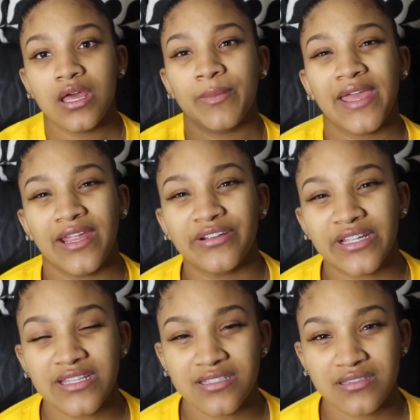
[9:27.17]
I'm an
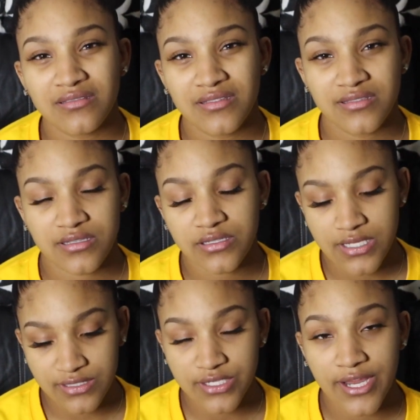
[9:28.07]
Aries. This is,
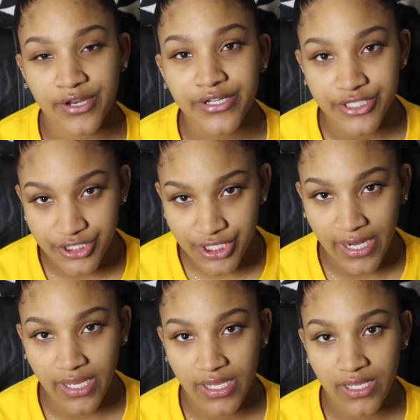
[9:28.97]
this is Aries
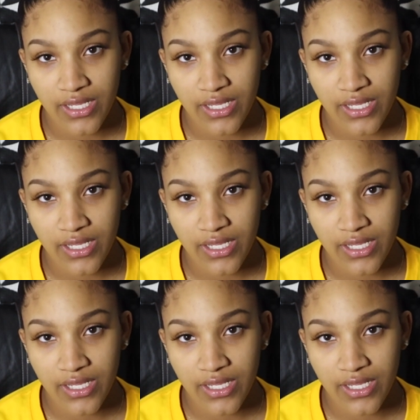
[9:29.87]
trait.